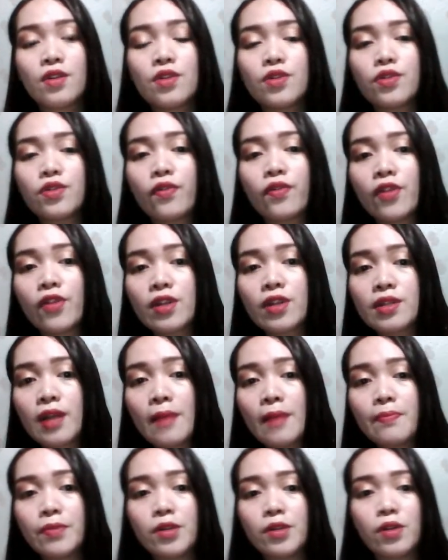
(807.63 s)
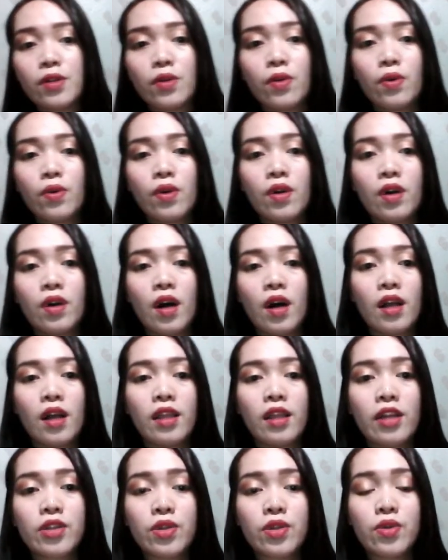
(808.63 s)
So for example,
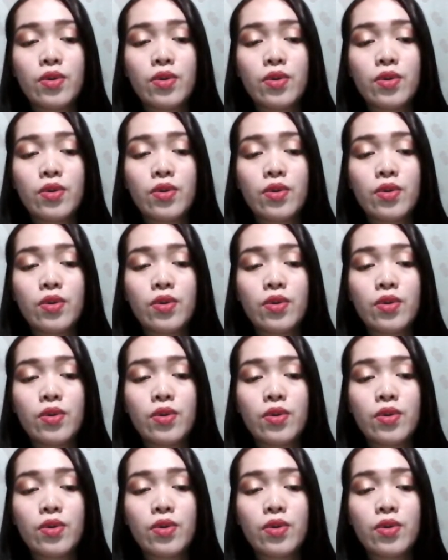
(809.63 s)
let's